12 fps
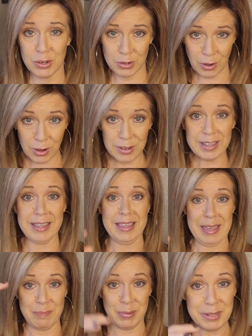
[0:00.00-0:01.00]
guarding
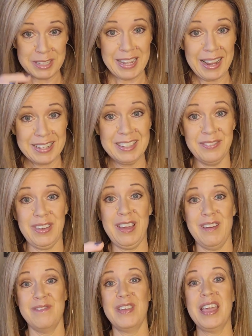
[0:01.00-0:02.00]
and protective
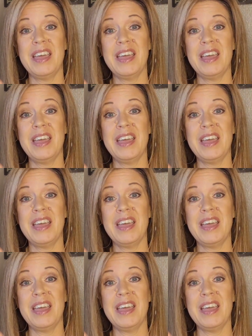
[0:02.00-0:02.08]
of,